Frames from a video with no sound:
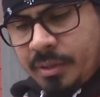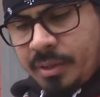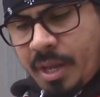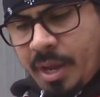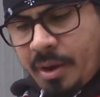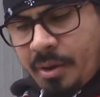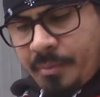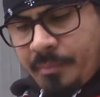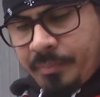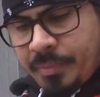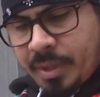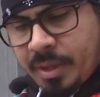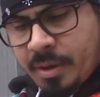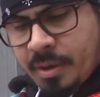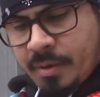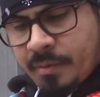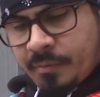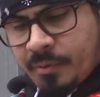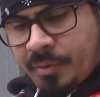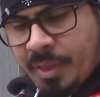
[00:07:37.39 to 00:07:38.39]
them,
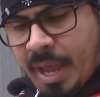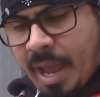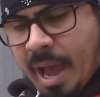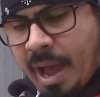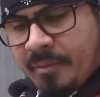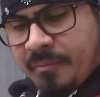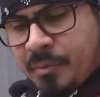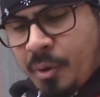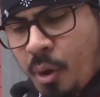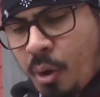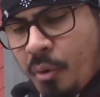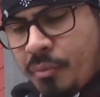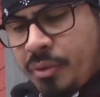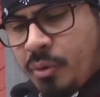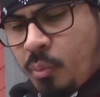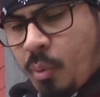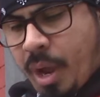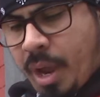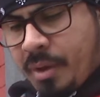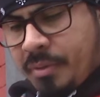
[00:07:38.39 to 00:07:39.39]
for they have known the
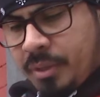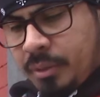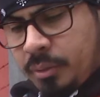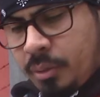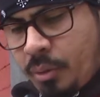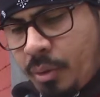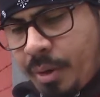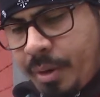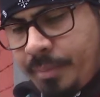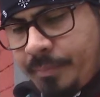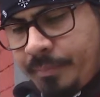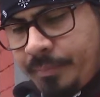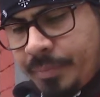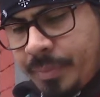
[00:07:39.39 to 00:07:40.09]
way of the Lord,